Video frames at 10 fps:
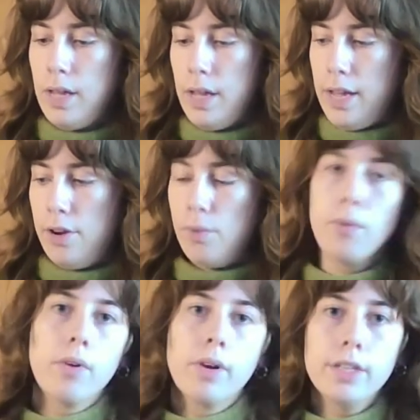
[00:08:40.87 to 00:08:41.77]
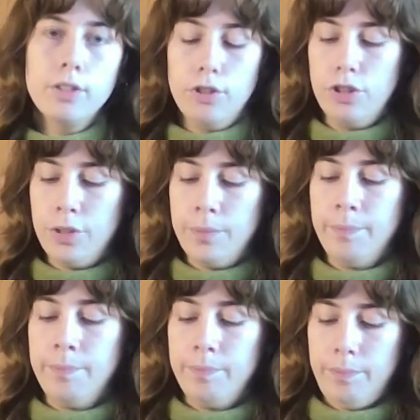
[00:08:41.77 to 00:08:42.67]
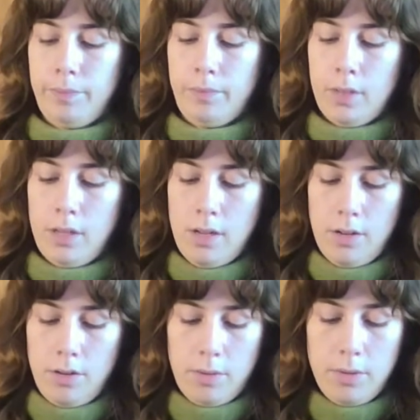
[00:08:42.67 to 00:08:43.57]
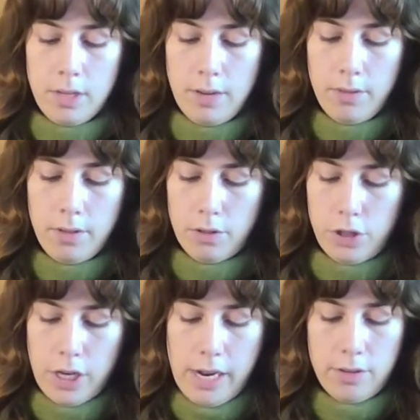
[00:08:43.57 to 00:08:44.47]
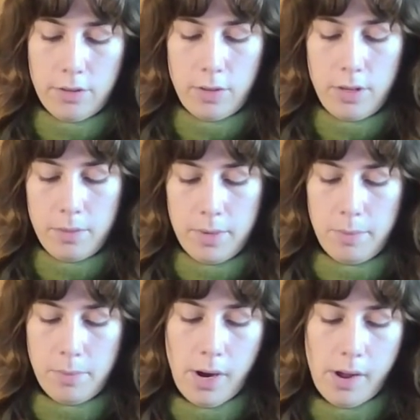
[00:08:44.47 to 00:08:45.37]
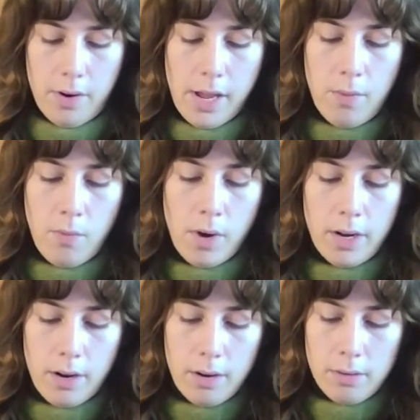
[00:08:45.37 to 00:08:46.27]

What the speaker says: and orange. I'm just going to give it a little shake. So here's my brown. And what?